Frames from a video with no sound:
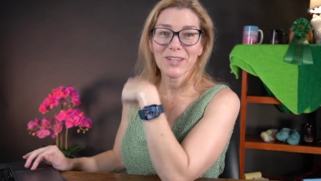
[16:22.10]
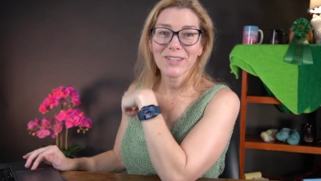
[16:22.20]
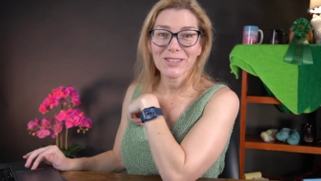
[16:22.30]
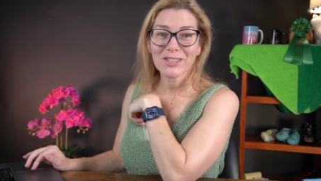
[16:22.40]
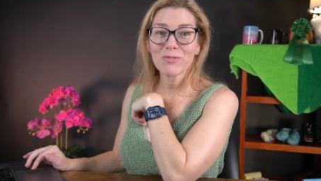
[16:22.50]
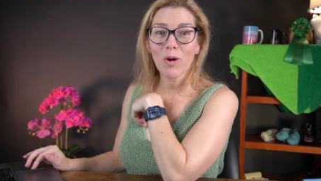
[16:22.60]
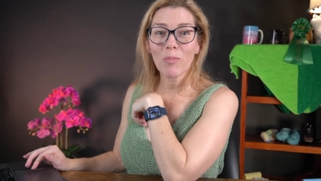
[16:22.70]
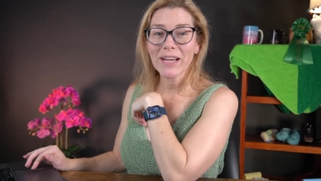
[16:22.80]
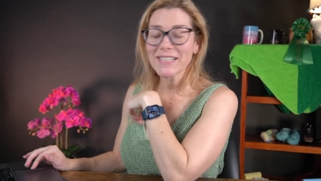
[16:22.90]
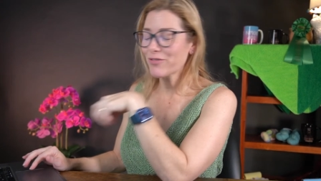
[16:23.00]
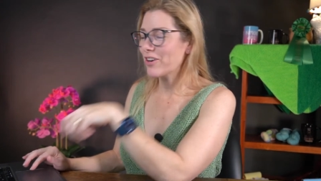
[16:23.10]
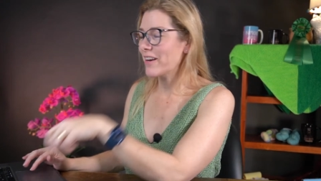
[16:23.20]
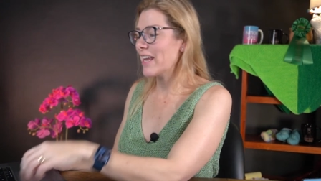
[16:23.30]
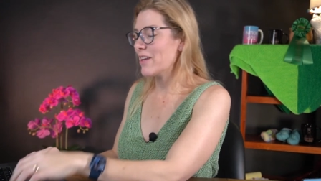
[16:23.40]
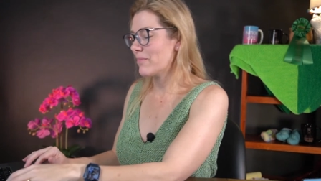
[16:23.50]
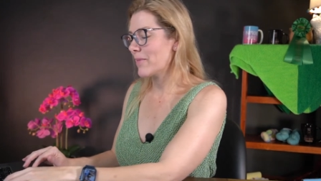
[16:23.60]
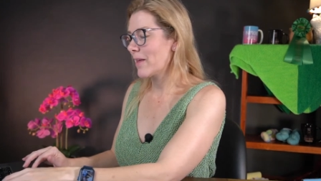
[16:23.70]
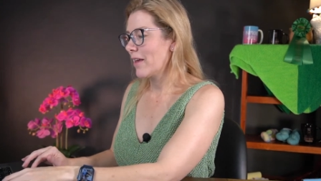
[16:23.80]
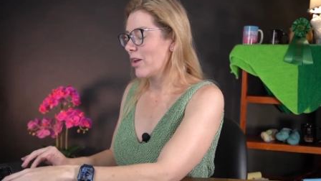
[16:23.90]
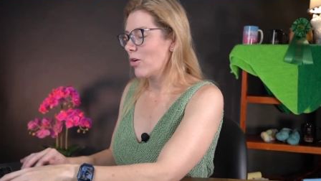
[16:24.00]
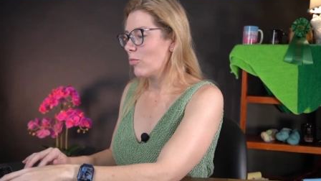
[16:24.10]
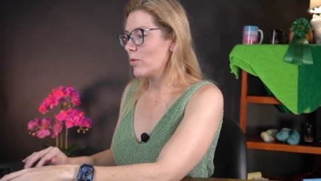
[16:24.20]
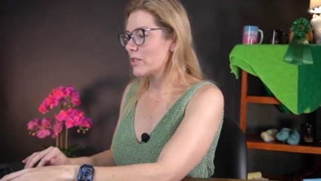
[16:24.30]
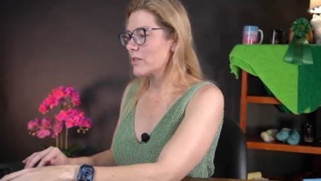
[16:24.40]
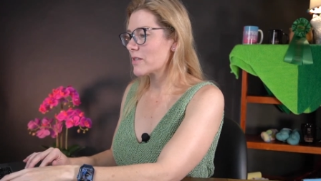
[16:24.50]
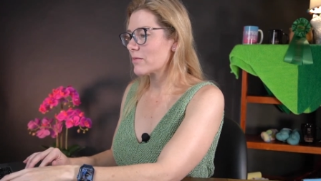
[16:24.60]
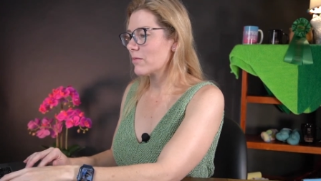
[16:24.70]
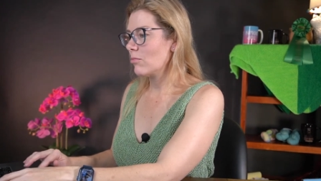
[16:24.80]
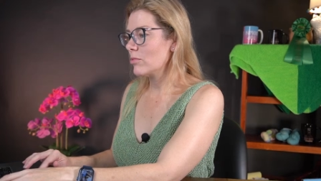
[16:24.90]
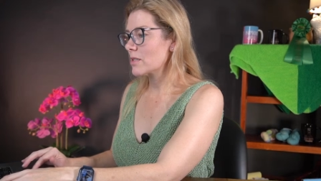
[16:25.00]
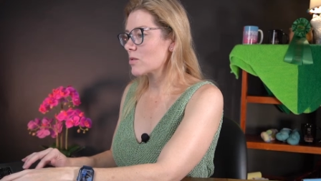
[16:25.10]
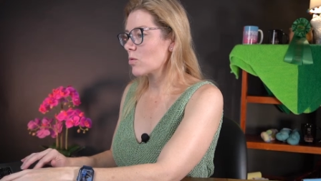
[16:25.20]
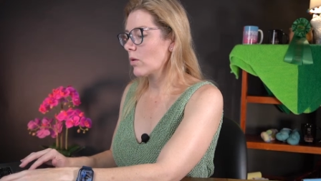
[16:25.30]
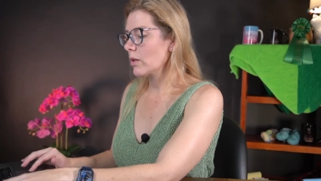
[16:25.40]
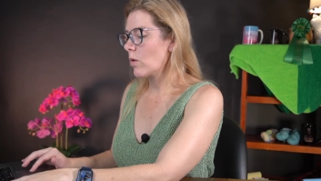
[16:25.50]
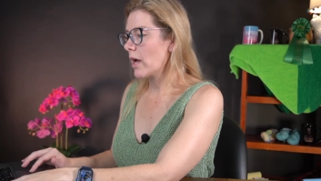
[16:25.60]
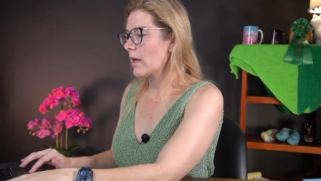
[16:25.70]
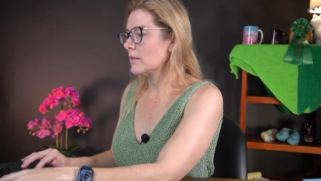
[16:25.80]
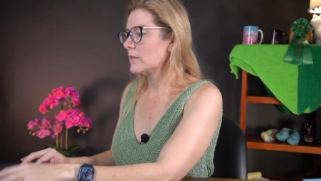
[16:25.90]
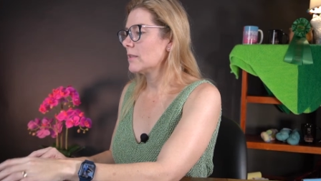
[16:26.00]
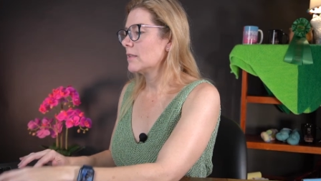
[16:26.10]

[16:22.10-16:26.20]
She wrote by a different name, which is totally wild.